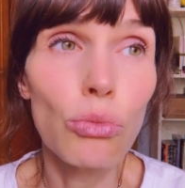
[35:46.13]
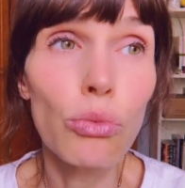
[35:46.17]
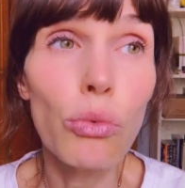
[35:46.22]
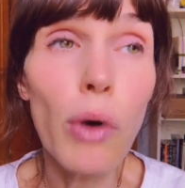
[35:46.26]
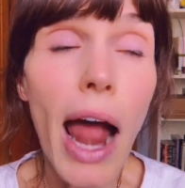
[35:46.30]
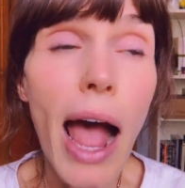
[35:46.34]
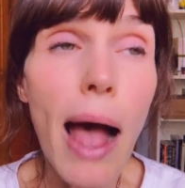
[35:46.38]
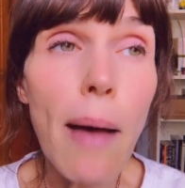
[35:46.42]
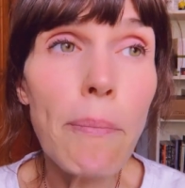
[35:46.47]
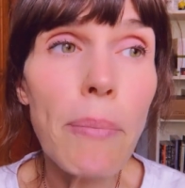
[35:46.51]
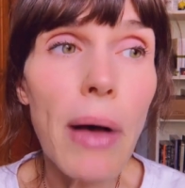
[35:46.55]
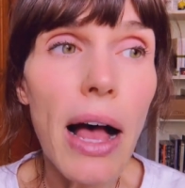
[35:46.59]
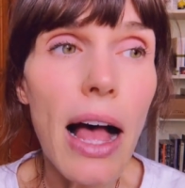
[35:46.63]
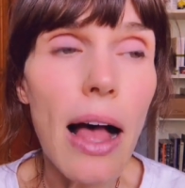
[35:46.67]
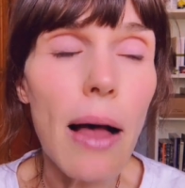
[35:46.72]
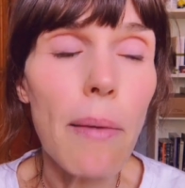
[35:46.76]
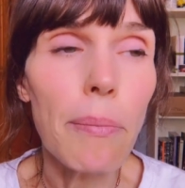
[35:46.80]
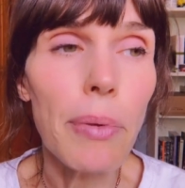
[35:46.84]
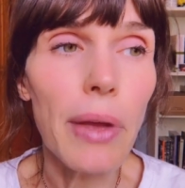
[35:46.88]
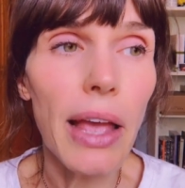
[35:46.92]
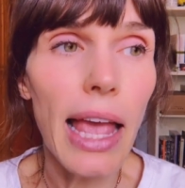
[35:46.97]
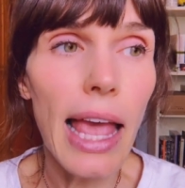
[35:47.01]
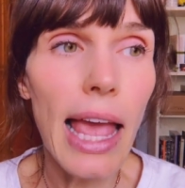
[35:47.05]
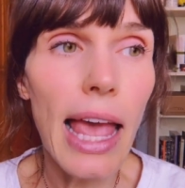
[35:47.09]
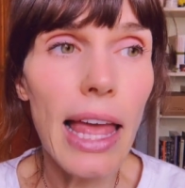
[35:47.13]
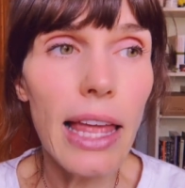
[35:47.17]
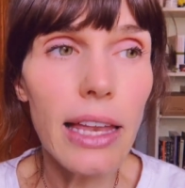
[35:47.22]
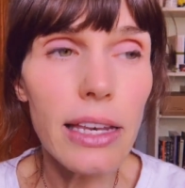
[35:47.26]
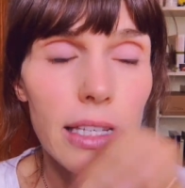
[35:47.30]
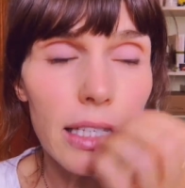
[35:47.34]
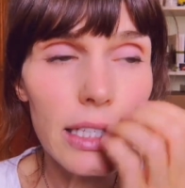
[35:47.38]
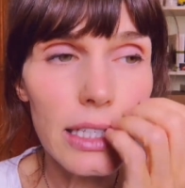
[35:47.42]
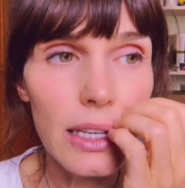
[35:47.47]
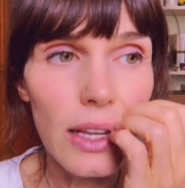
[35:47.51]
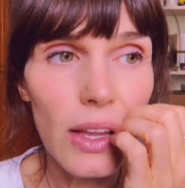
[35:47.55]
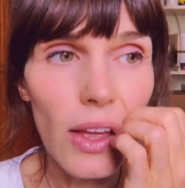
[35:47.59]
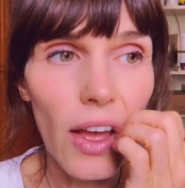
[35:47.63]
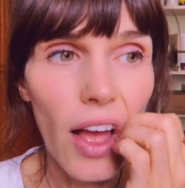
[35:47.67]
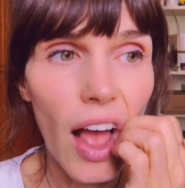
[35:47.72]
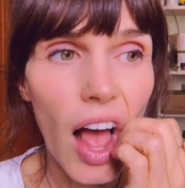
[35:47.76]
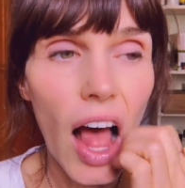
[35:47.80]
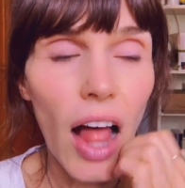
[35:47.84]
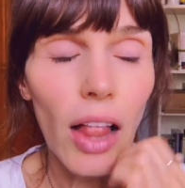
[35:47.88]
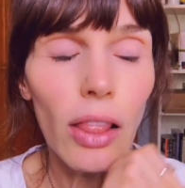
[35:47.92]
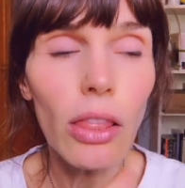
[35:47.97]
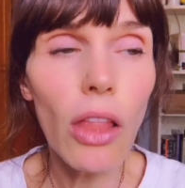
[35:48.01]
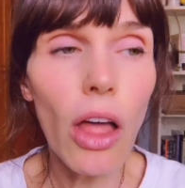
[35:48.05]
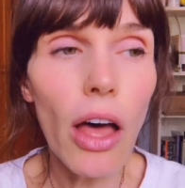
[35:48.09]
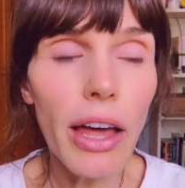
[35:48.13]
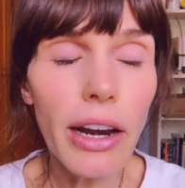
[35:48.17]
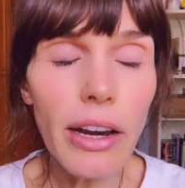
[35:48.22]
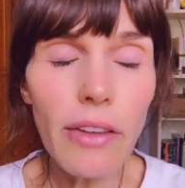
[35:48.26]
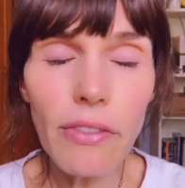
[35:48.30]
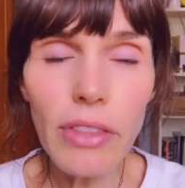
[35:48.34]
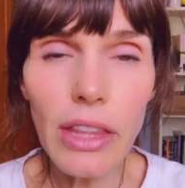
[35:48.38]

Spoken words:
wrap up. And a lot